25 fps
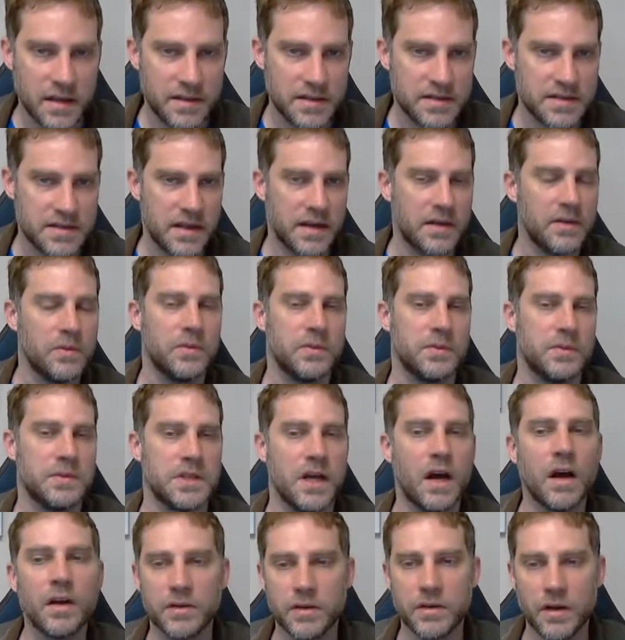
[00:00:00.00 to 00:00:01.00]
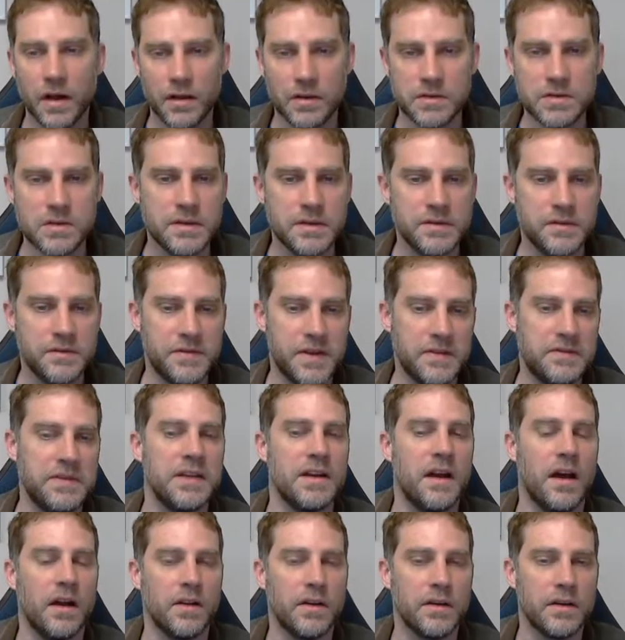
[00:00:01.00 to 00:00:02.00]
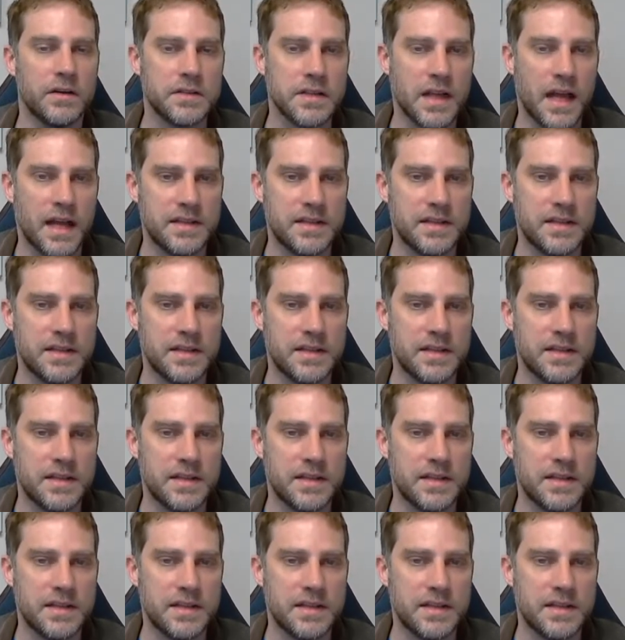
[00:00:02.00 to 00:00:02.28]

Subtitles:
and the second one was $100 or even $50,